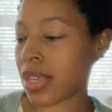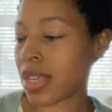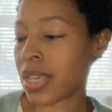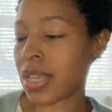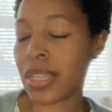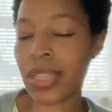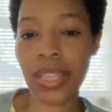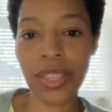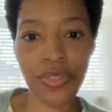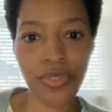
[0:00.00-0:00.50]

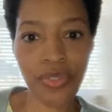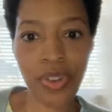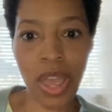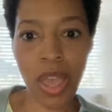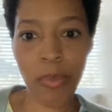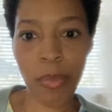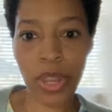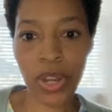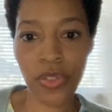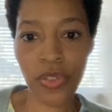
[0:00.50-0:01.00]
these are now
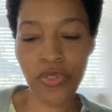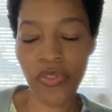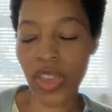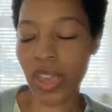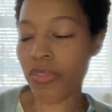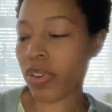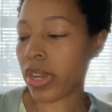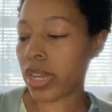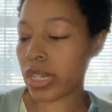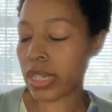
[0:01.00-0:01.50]
my new
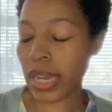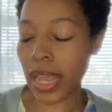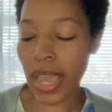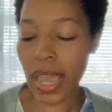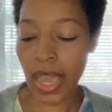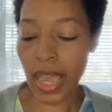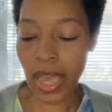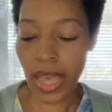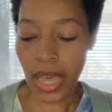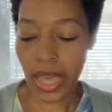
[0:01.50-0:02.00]
favorite.
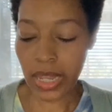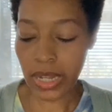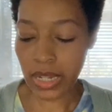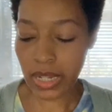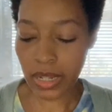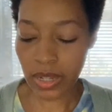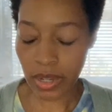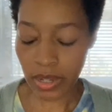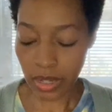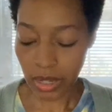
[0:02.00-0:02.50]

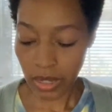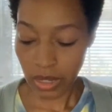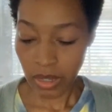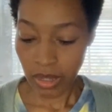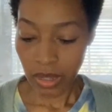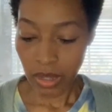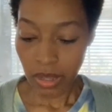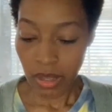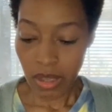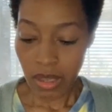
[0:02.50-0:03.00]
And
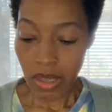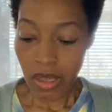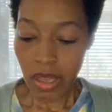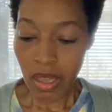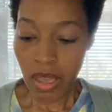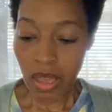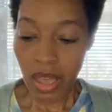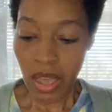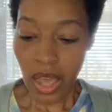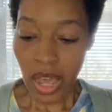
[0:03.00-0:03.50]

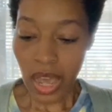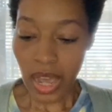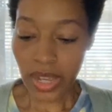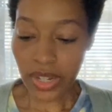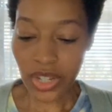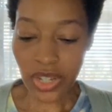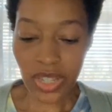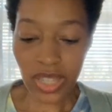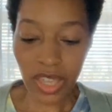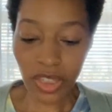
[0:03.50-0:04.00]
I
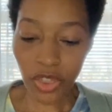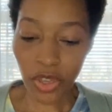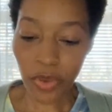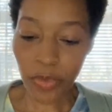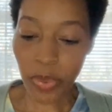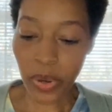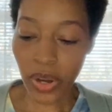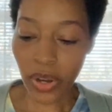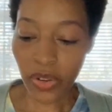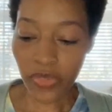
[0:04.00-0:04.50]
just think they're
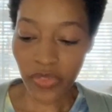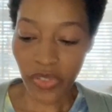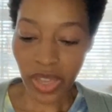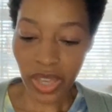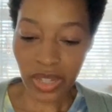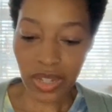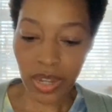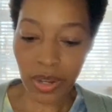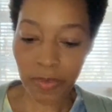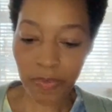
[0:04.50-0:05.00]

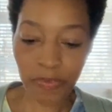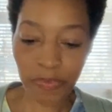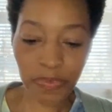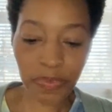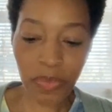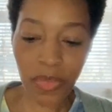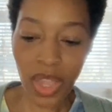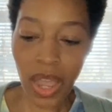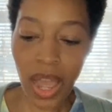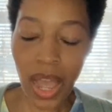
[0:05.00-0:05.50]
perfect.
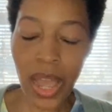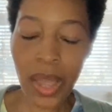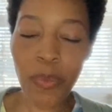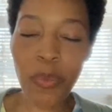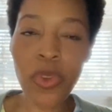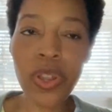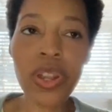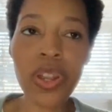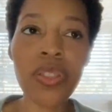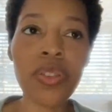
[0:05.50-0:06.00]
I'm
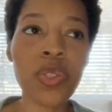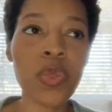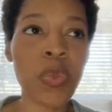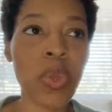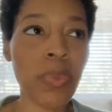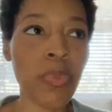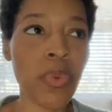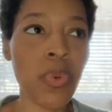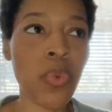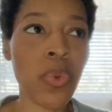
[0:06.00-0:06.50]
one of those
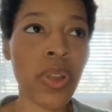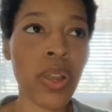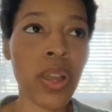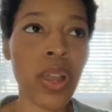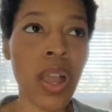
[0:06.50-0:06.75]
people where